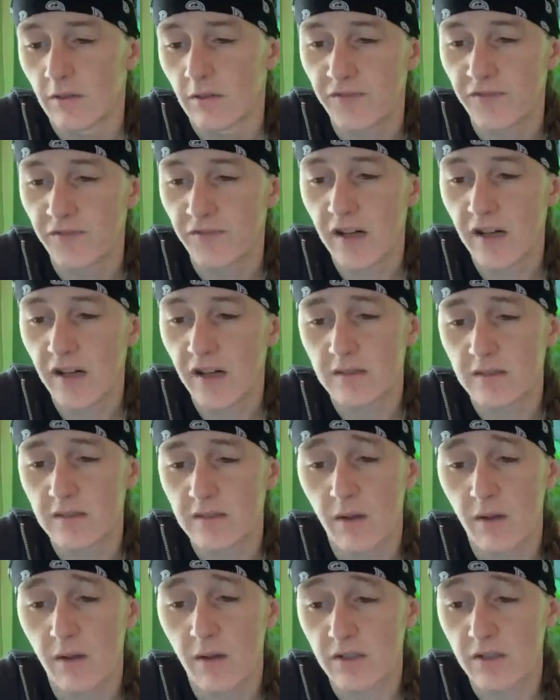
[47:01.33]
Ferrets,
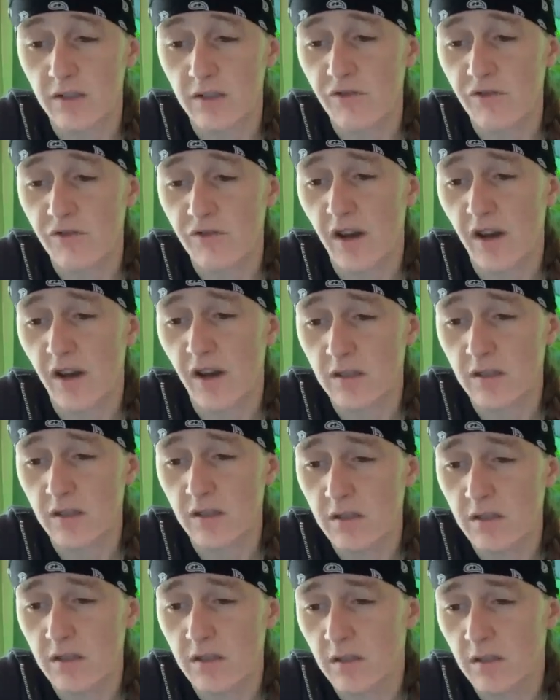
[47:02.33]
yeah, we had 2
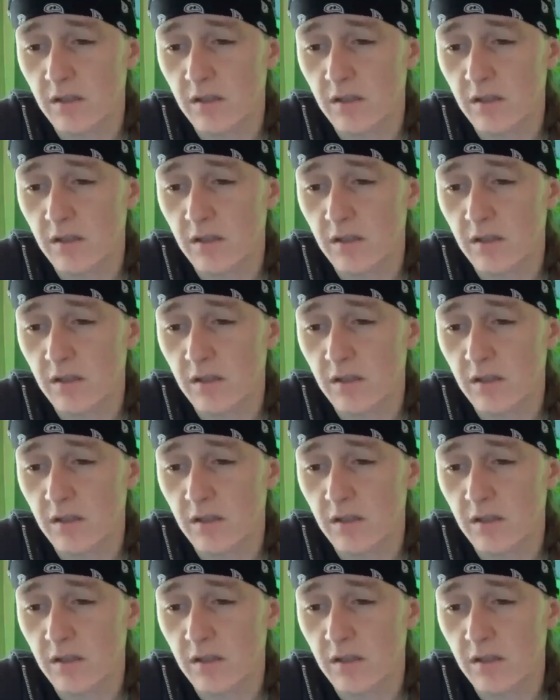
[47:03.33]
ferrets.